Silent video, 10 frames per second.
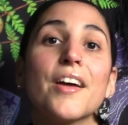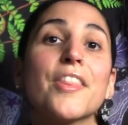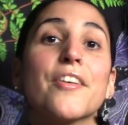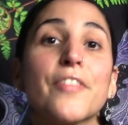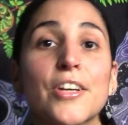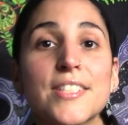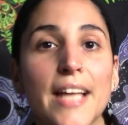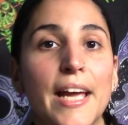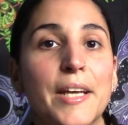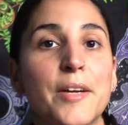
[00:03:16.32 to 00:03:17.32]
The first
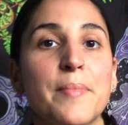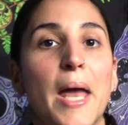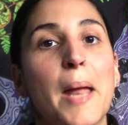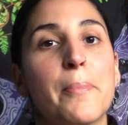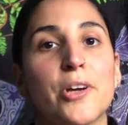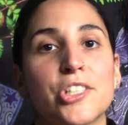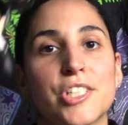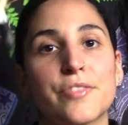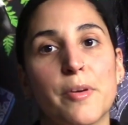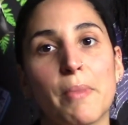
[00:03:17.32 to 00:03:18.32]
item that I
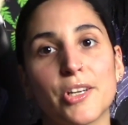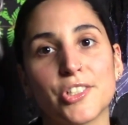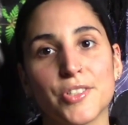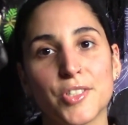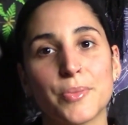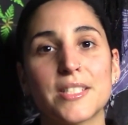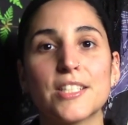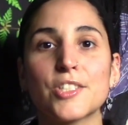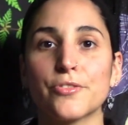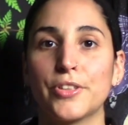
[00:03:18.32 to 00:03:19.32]
purchased from Marshall's was
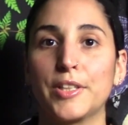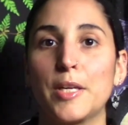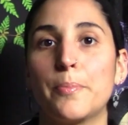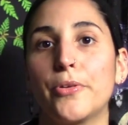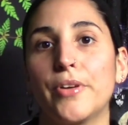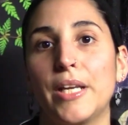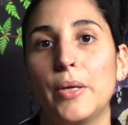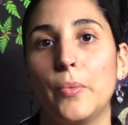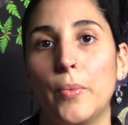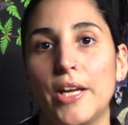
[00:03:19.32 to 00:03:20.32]
this really pretty
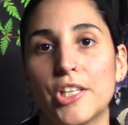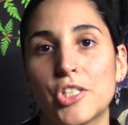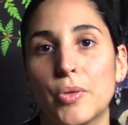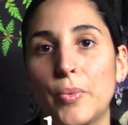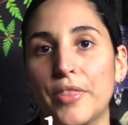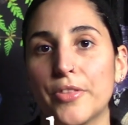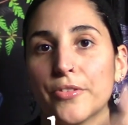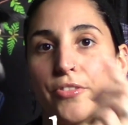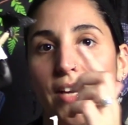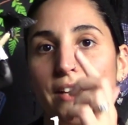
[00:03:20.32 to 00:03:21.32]
witch with the
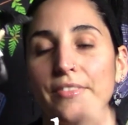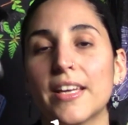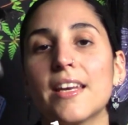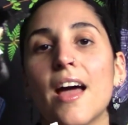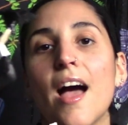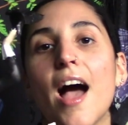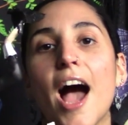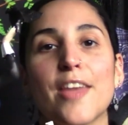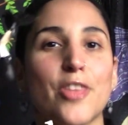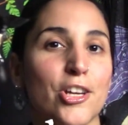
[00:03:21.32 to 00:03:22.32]
raven.
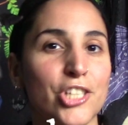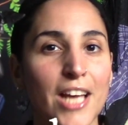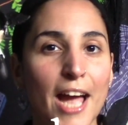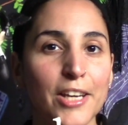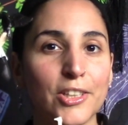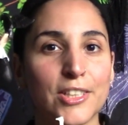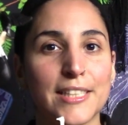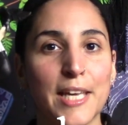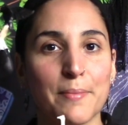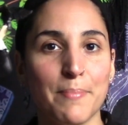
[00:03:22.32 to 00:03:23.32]
I thought she kind of looked
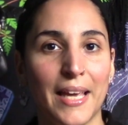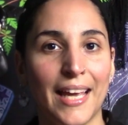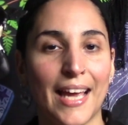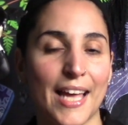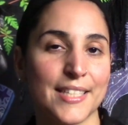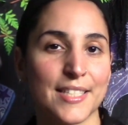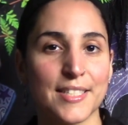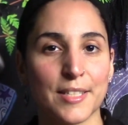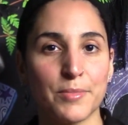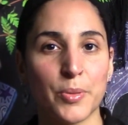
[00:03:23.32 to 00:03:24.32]
like me, and
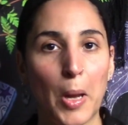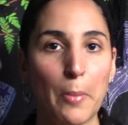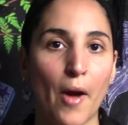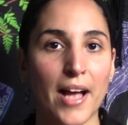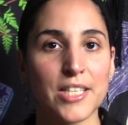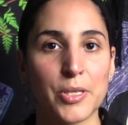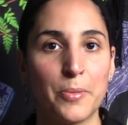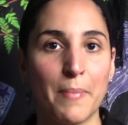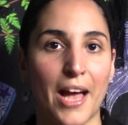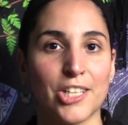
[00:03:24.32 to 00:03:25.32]
since I'm doing practical
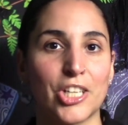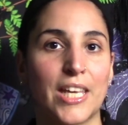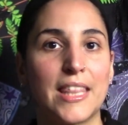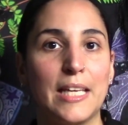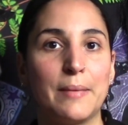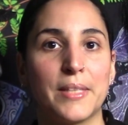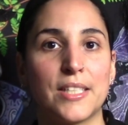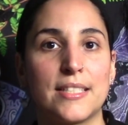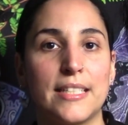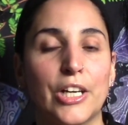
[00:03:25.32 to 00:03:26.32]
magic theme
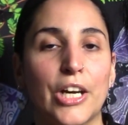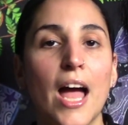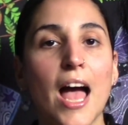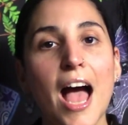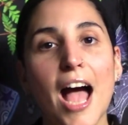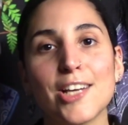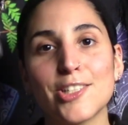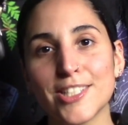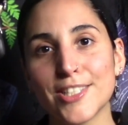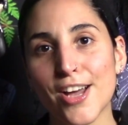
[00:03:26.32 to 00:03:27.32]
this year, I
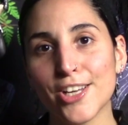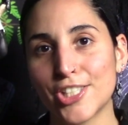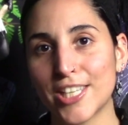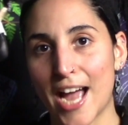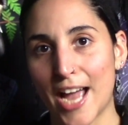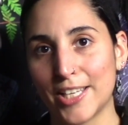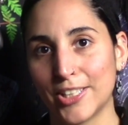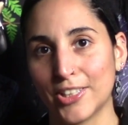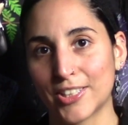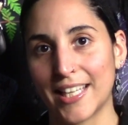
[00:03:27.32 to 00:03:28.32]
just thought she kind of
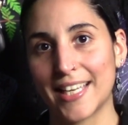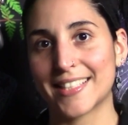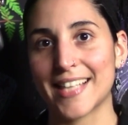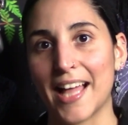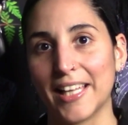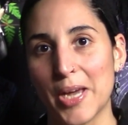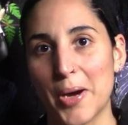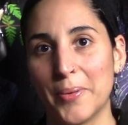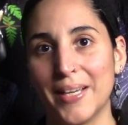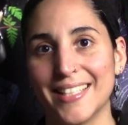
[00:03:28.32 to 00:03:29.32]
looked like Sally
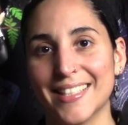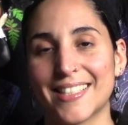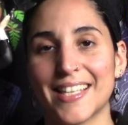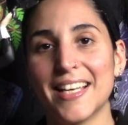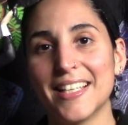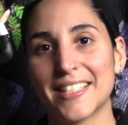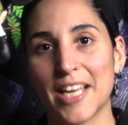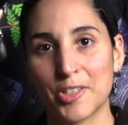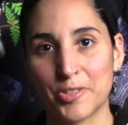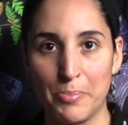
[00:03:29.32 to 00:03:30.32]
Owens,
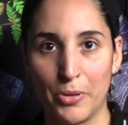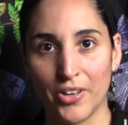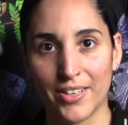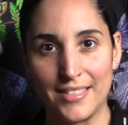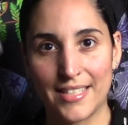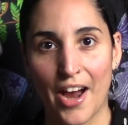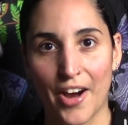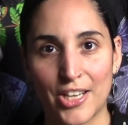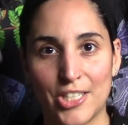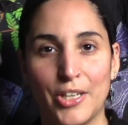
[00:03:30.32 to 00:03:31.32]
Sandra Bullock's
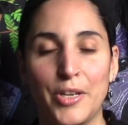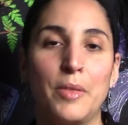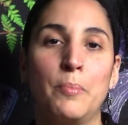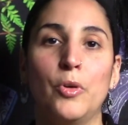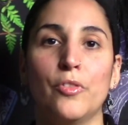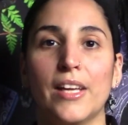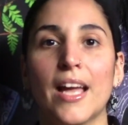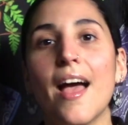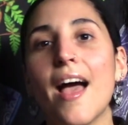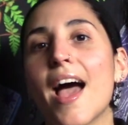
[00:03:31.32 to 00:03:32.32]
character in the movie,
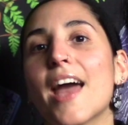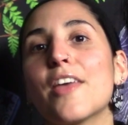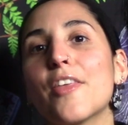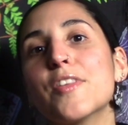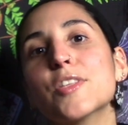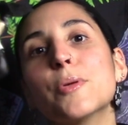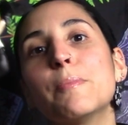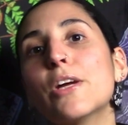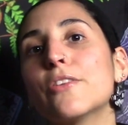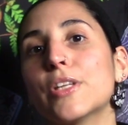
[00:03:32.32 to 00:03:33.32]
and I thought this would
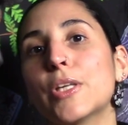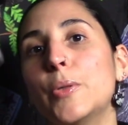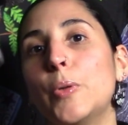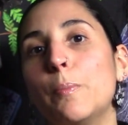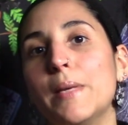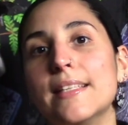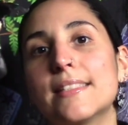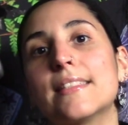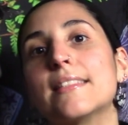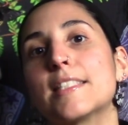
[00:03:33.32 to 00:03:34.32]
be a really cool piece
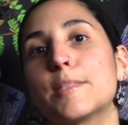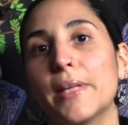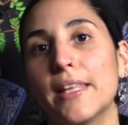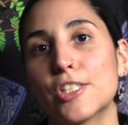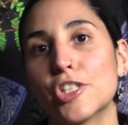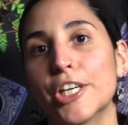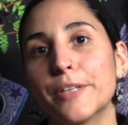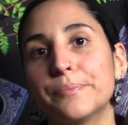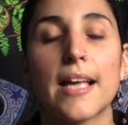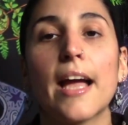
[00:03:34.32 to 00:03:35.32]
to display this
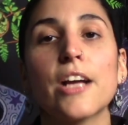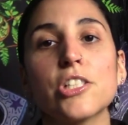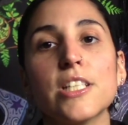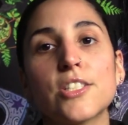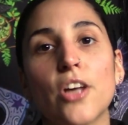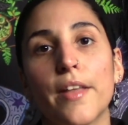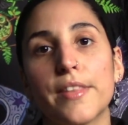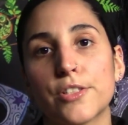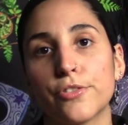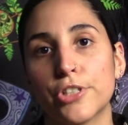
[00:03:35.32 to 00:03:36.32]
year. I actually saw
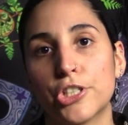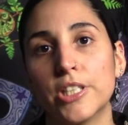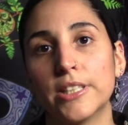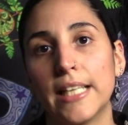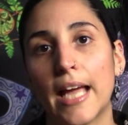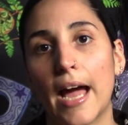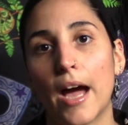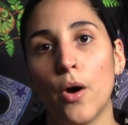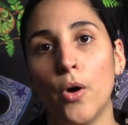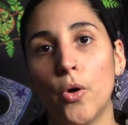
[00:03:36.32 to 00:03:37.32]
this originally
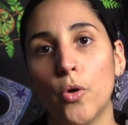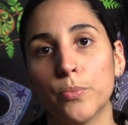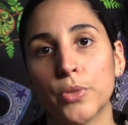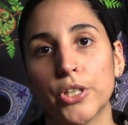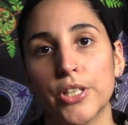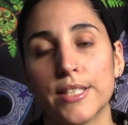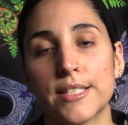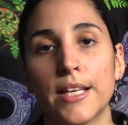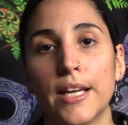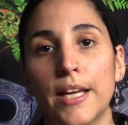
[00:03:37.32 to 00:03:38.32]
at Home
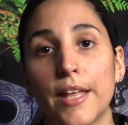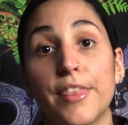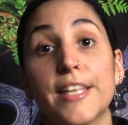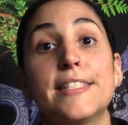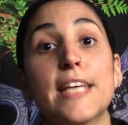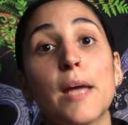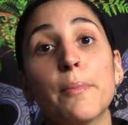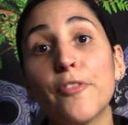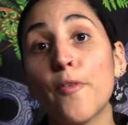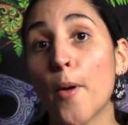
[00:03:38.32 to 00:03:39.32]
Goods the day
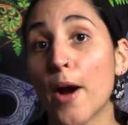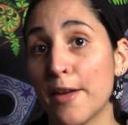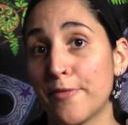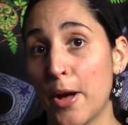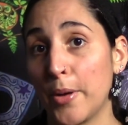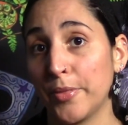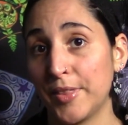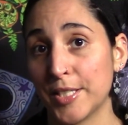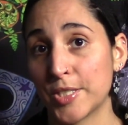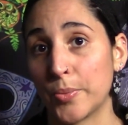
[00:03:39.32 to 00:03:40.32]
before I found
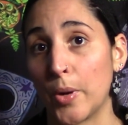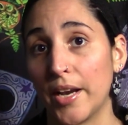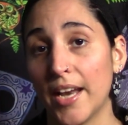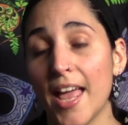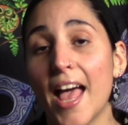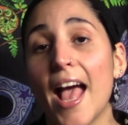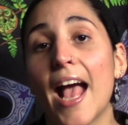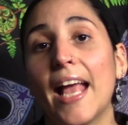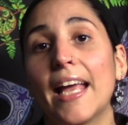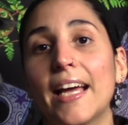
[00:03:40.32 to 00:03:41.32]
this one.
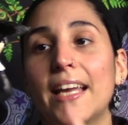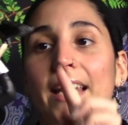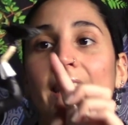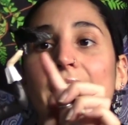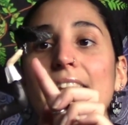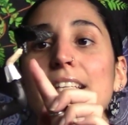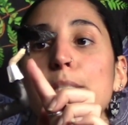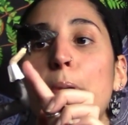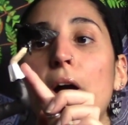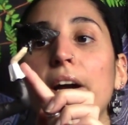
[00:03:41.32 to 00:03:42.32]
And this
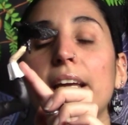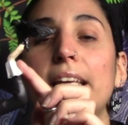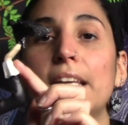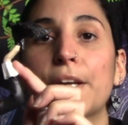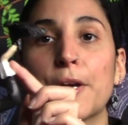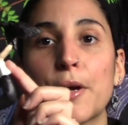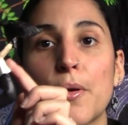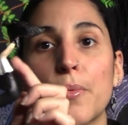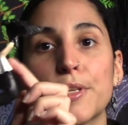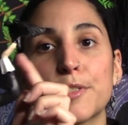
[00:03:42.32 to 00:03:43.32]
part here
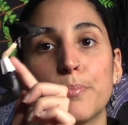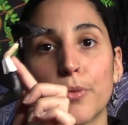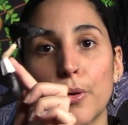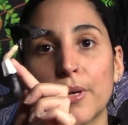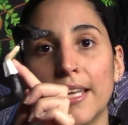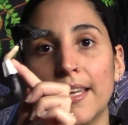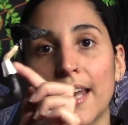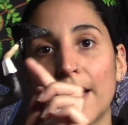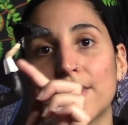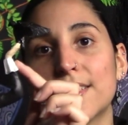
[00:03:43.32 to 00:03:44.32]
was broken.
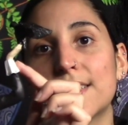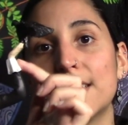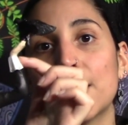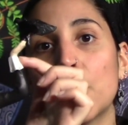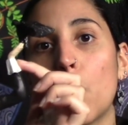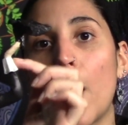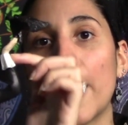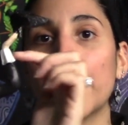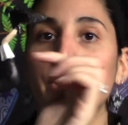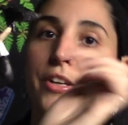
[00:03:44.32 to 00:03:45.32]
I could see the
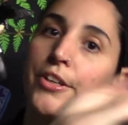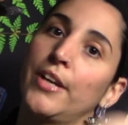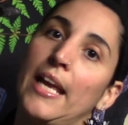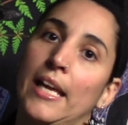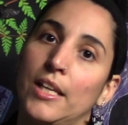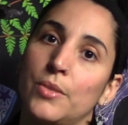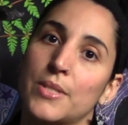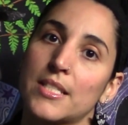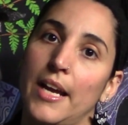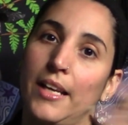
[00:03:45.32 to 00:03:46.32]
wire, and her hand
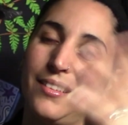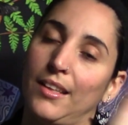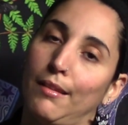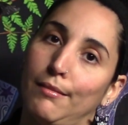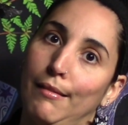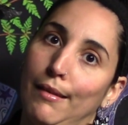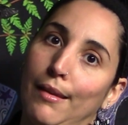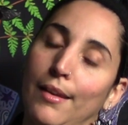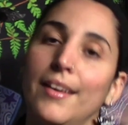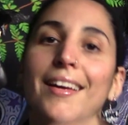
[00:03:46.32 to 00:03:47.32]
was kind of like,
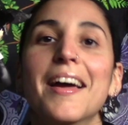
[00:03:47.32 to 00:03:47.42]
eh.